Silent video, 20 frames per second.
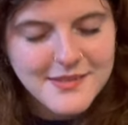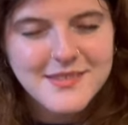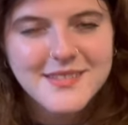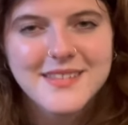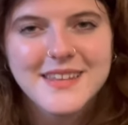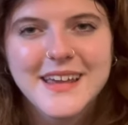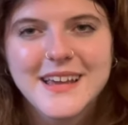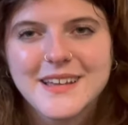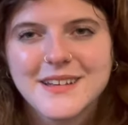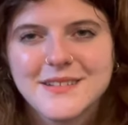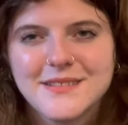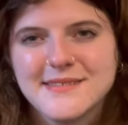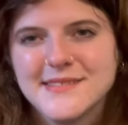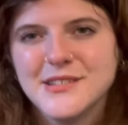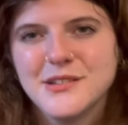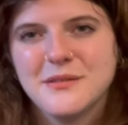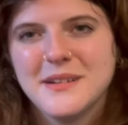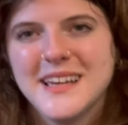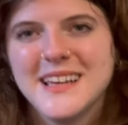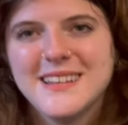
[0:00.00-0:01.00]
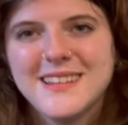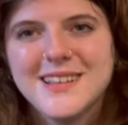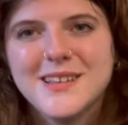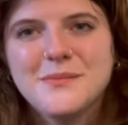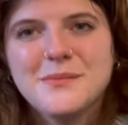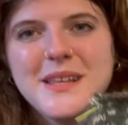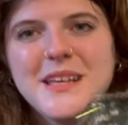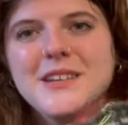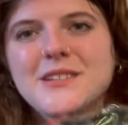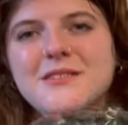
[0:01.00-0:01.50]
like doing
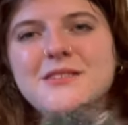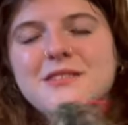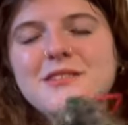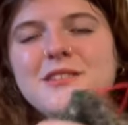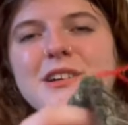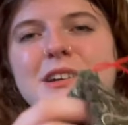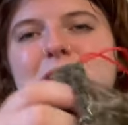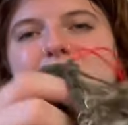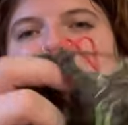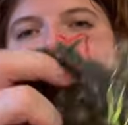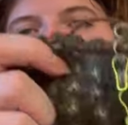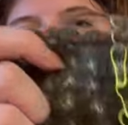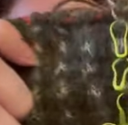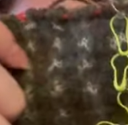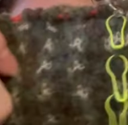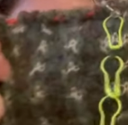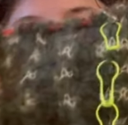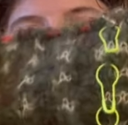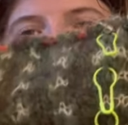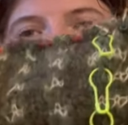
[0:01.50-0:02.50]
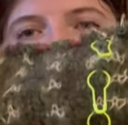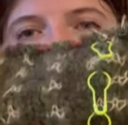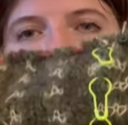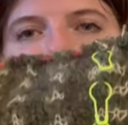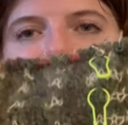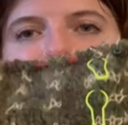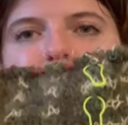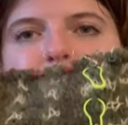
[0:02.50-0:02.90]
them. They don't look that good.